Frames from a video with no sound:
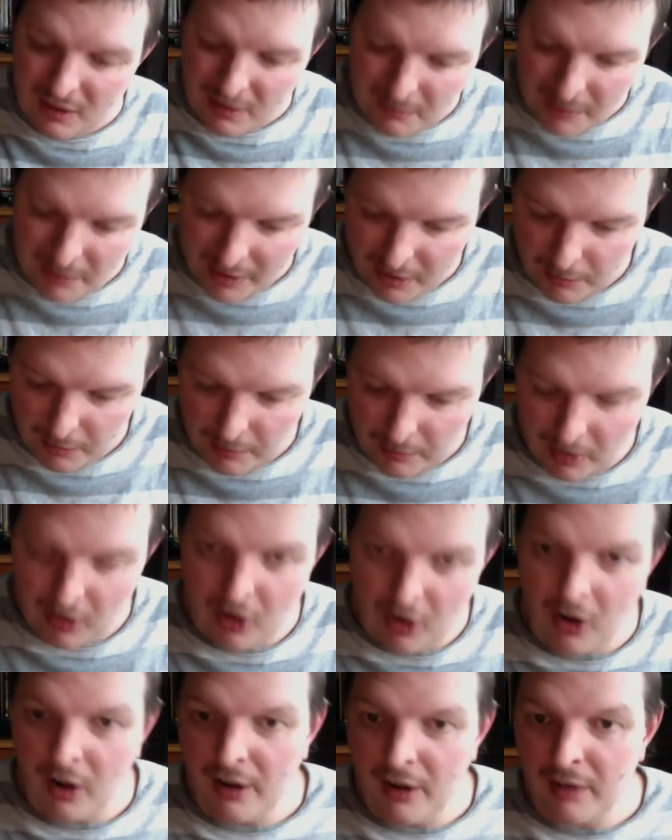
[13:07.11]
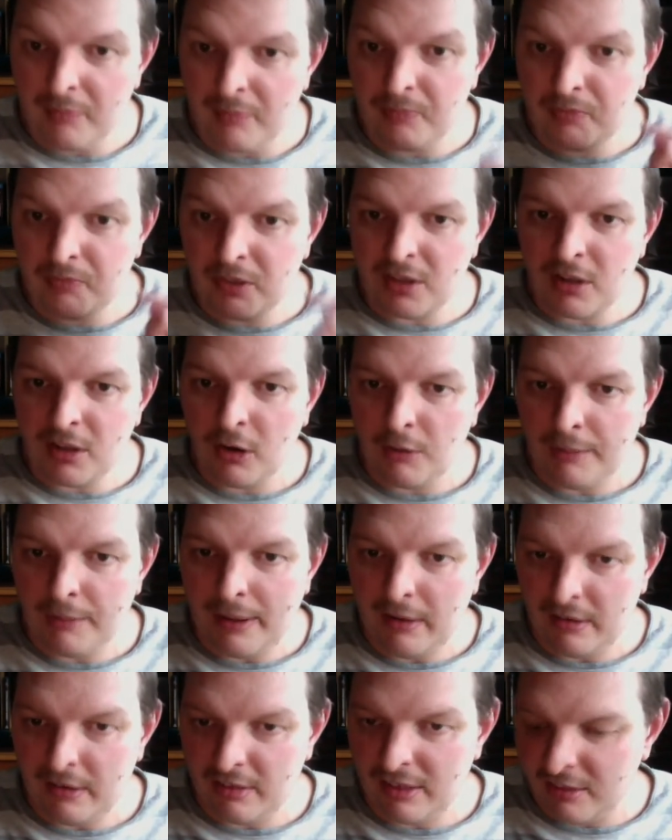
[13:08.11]
but I did know
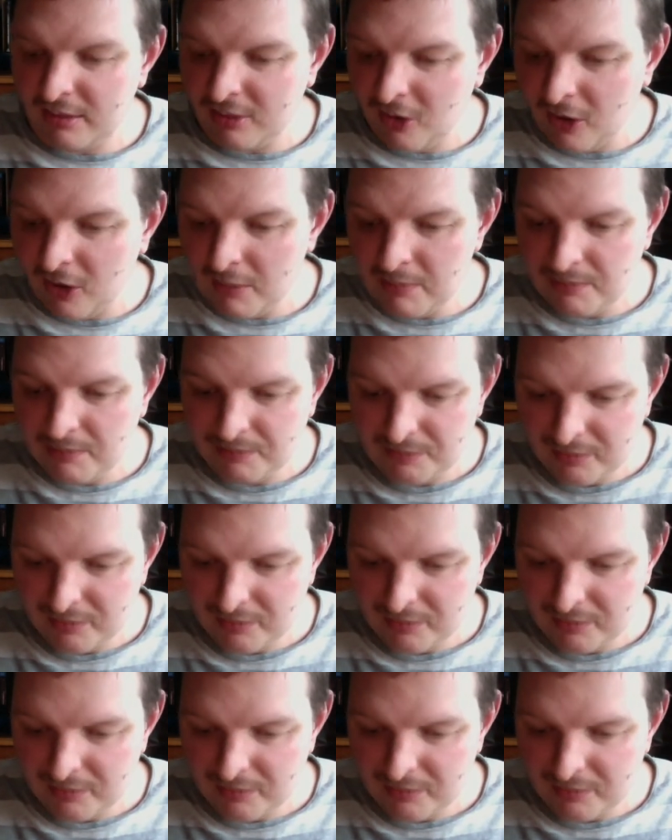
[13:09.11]
about this at the time.